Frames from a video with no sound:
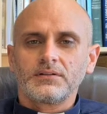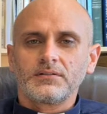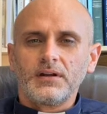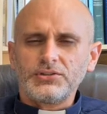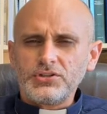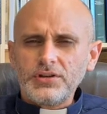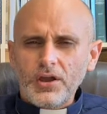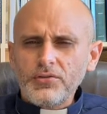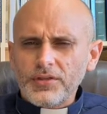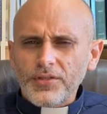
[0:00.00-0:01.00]
But you
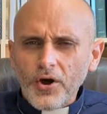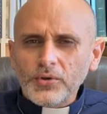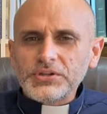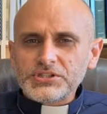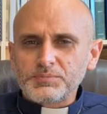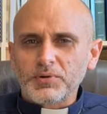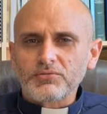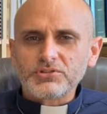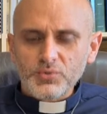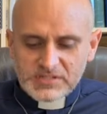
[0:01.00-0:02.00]
know that the Holy
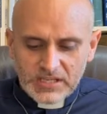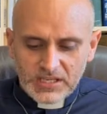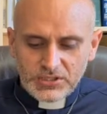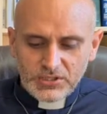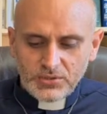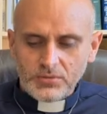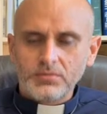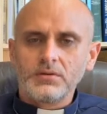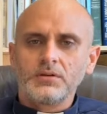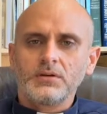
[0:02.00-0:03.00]
Spirit who is in you
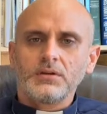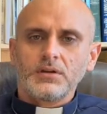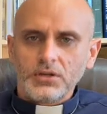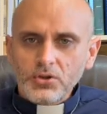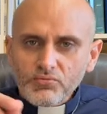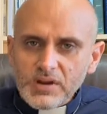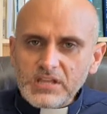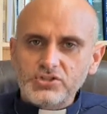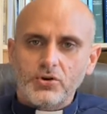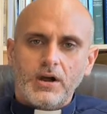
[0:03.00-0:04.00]
and who
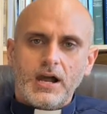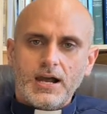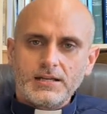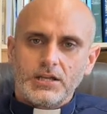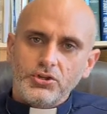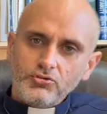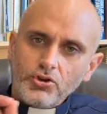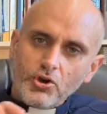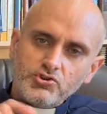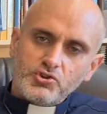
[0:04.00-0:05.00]
reads your heart and who
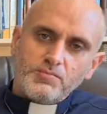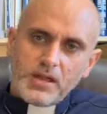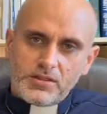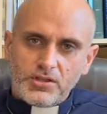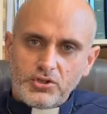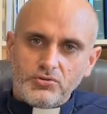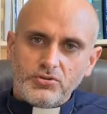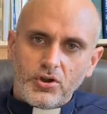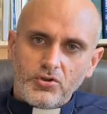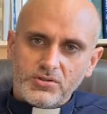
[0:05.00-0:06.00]
knows you better than you
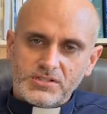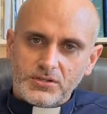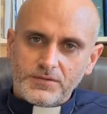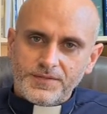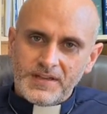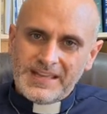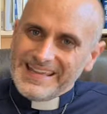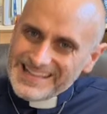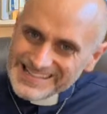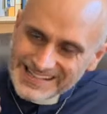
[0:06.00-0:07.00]
know yourself
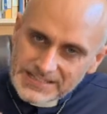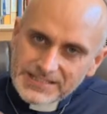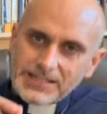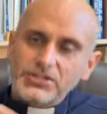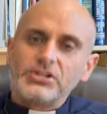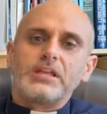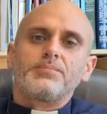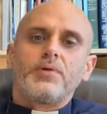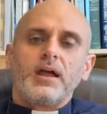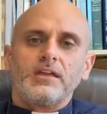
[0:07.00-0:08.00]
is continually
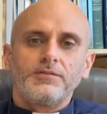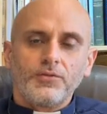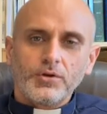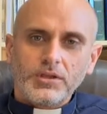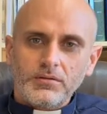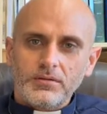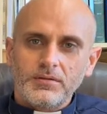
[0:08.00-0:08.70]
praying for you.